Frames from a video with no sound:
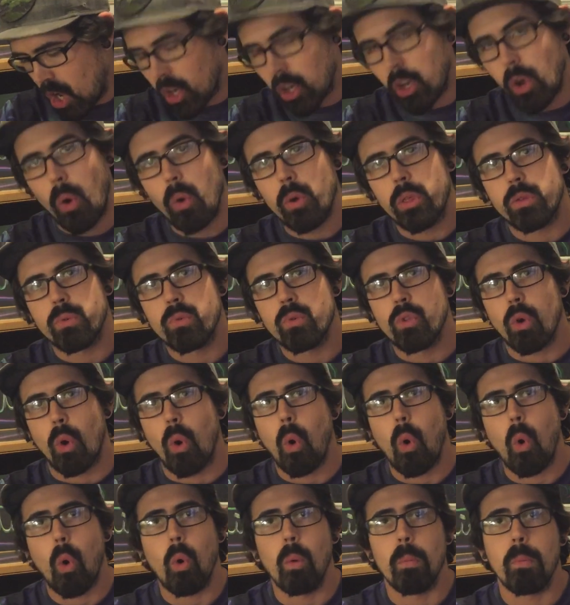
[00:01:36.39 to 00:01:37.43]
go through the
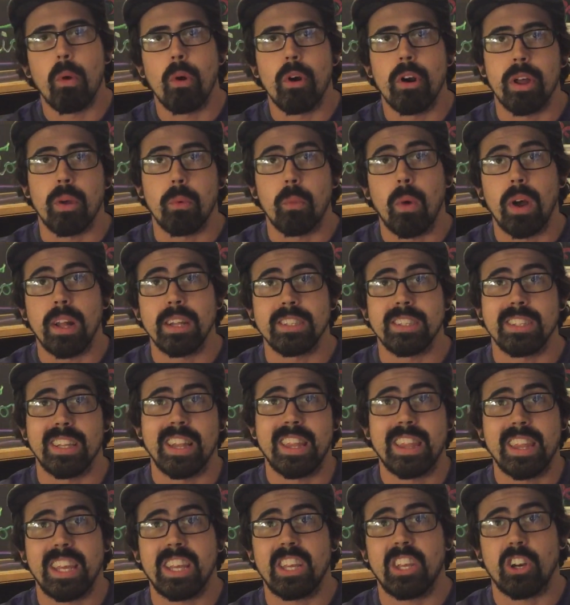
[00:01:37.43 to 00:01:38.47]
whole board at once
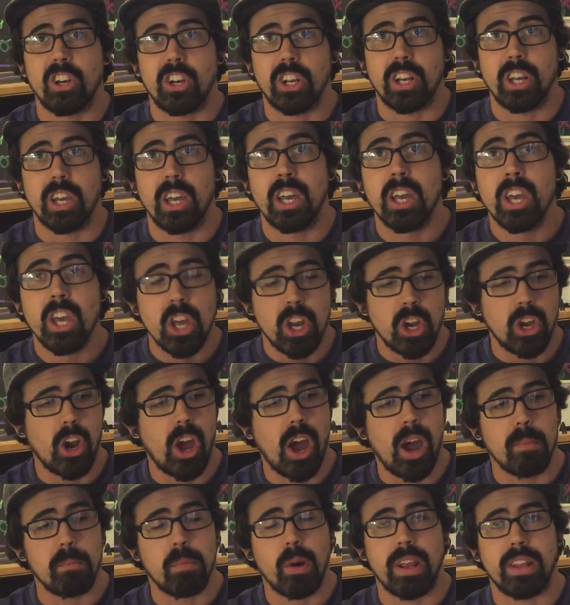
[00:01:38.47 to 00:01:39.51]
and think you're going to
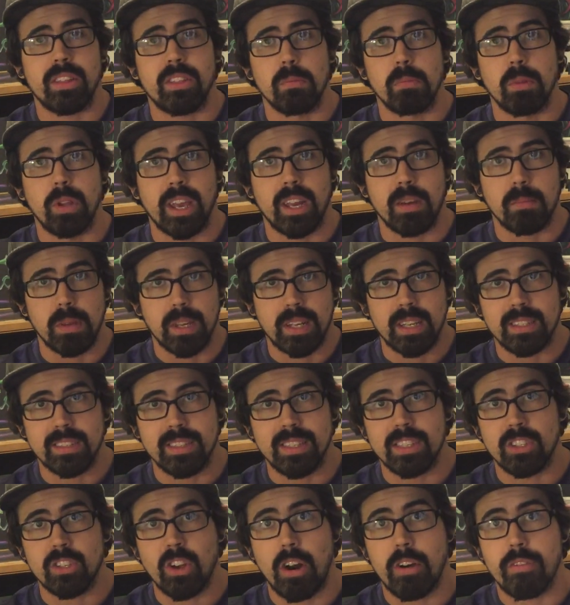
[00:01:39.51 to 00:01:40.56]
not break the blade, because
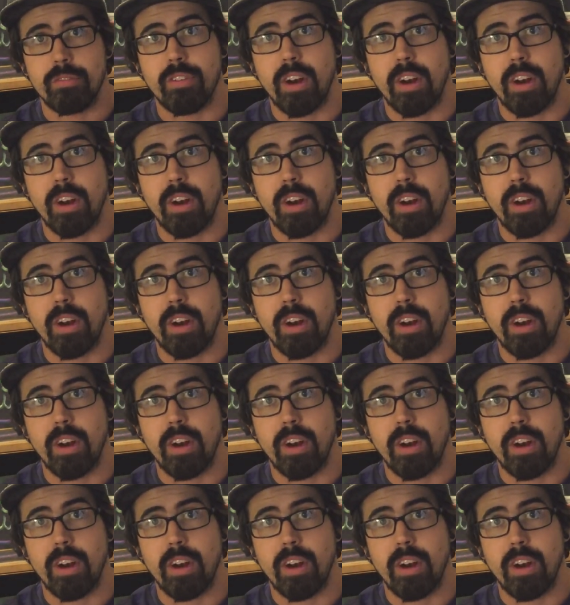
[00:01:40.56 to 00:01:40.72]
these are